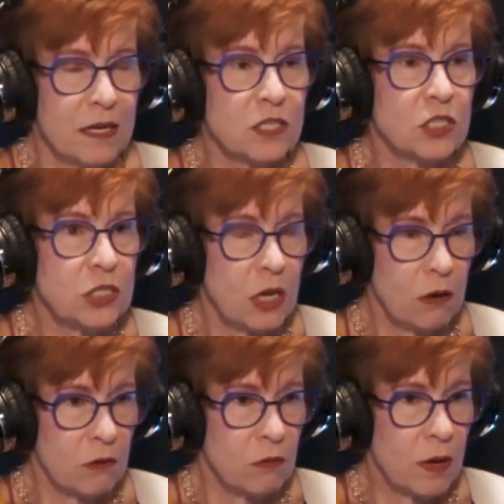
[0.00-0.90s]

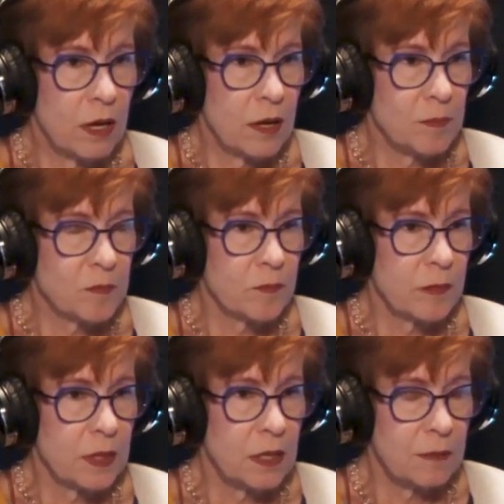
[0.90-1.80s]
So, um,
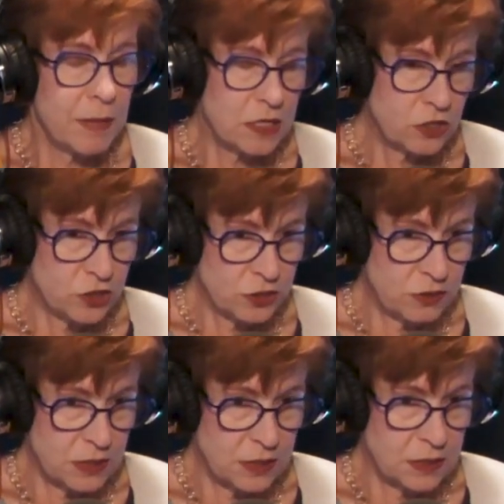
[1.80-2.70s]
in
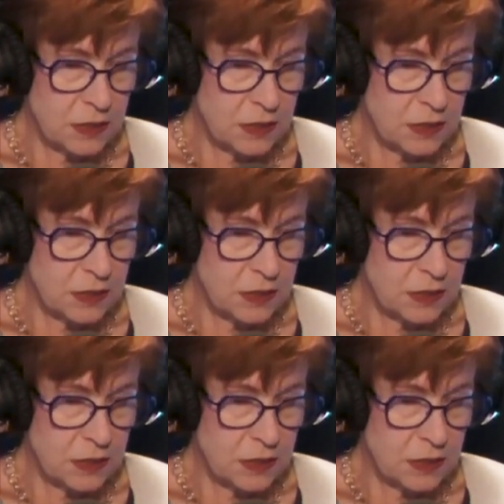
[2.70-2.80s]
Massachusetts,